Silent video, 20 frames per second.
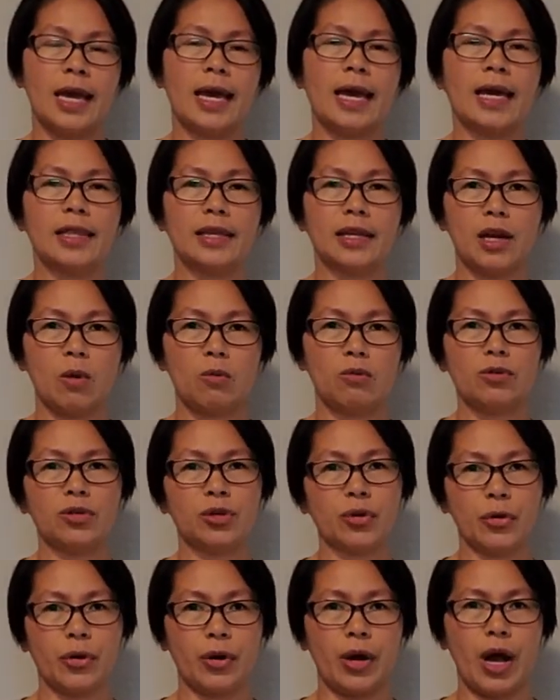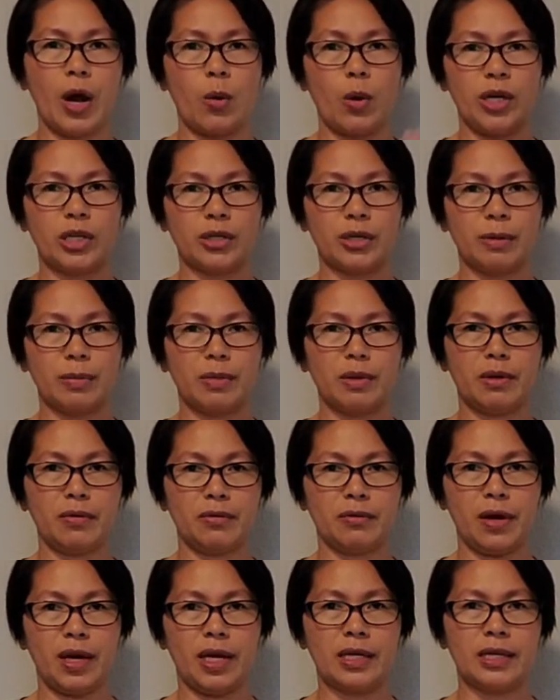And then I will show you how I trim the
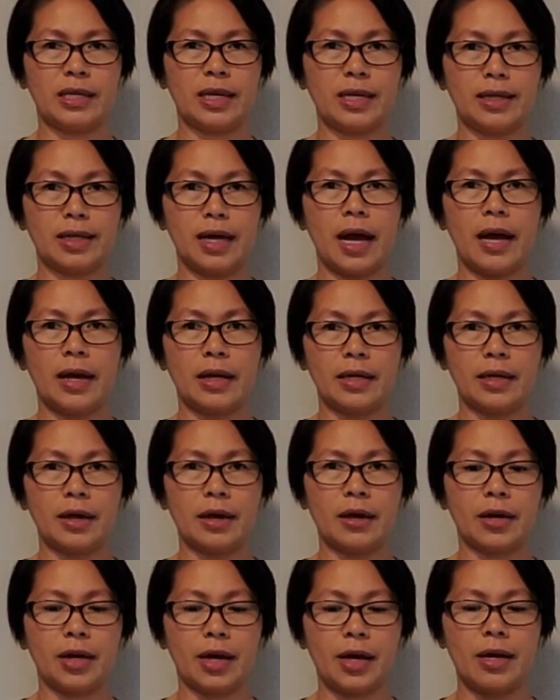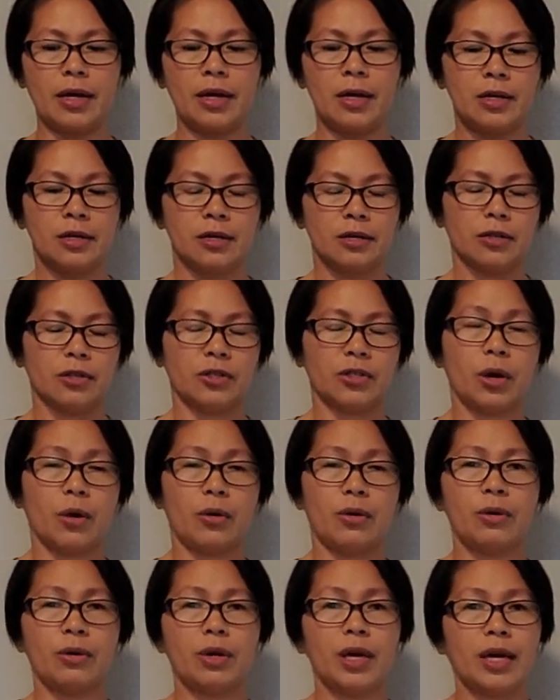face and the hind area. So
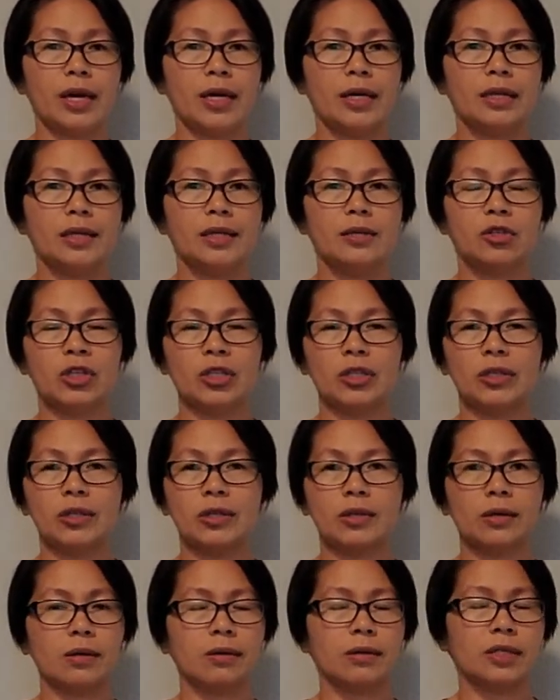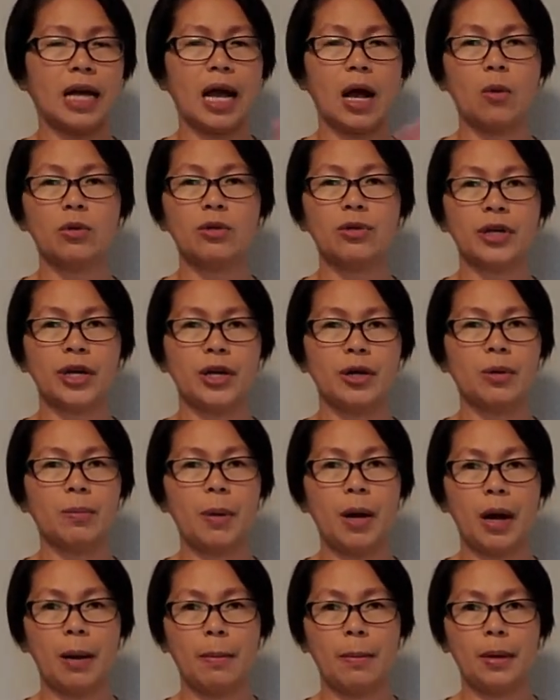you can just towel dry your
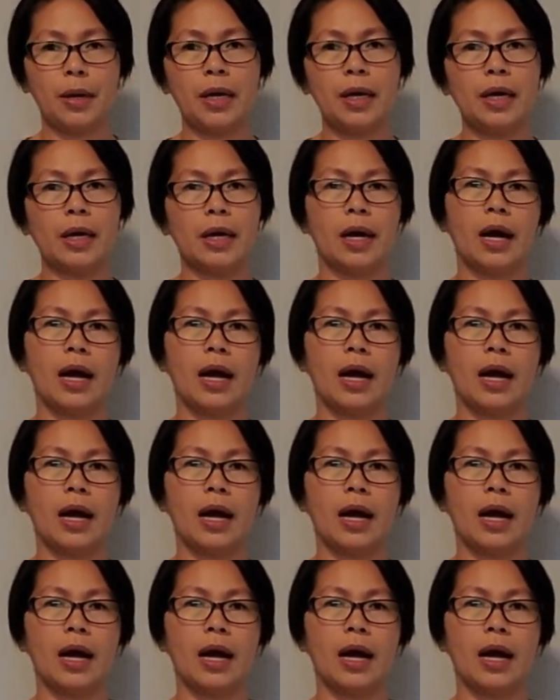puppy.